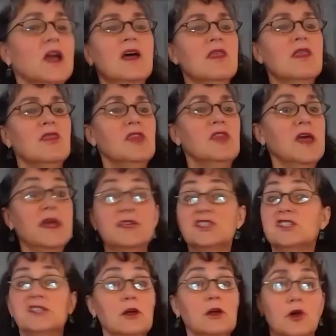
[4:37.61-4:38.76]
they
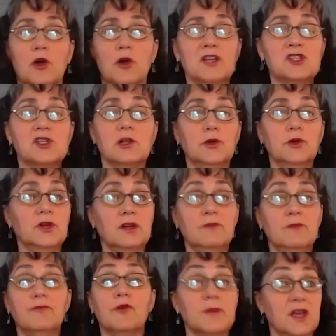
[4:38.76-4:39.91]
still are excluded from
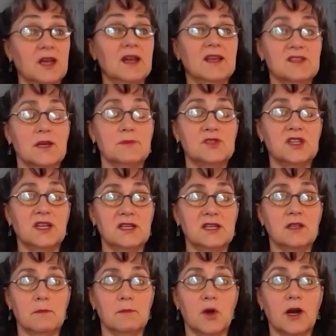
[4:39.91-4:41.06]
getting subsidies in the
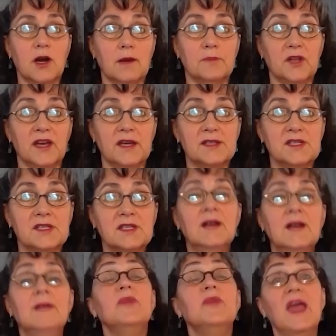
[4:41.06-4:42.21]
marketplace.
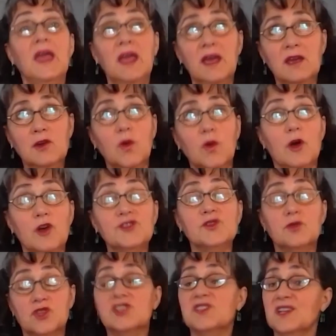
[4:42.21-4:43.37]
And we also
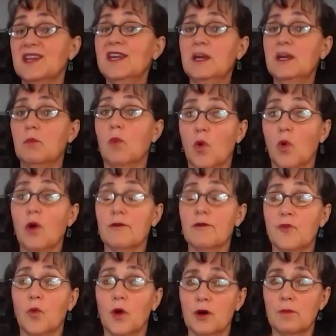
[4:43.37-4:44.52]
just need more
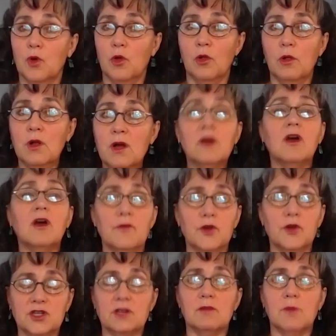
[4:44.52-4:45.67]
affordable coverage in the
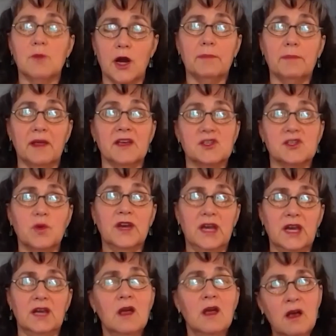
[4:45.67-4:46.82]
marketplace. We need
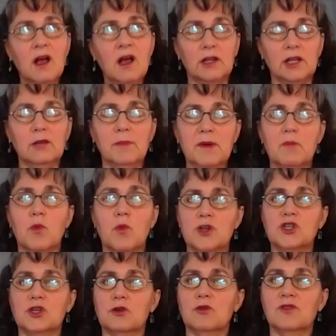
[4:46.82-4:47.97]
a little bit more
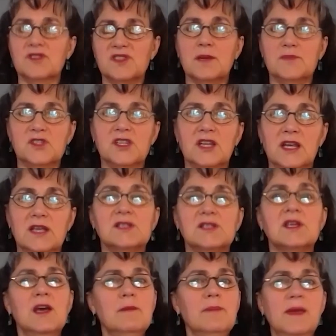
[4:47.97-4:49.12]
generous subsidies.
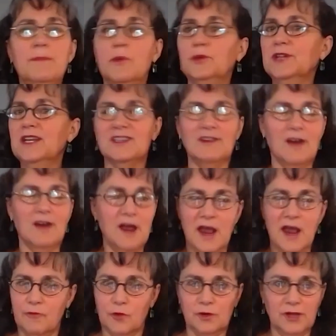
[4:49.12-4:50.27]
People need to not have
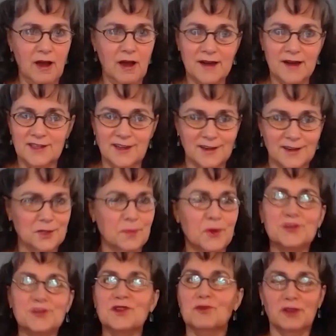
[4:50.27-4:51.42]
really high deductibles and
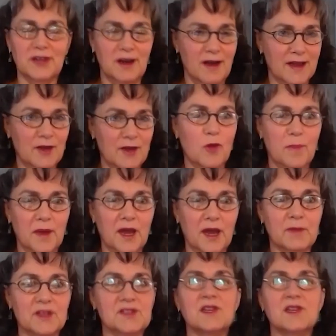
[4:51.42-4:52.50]
really high co-payments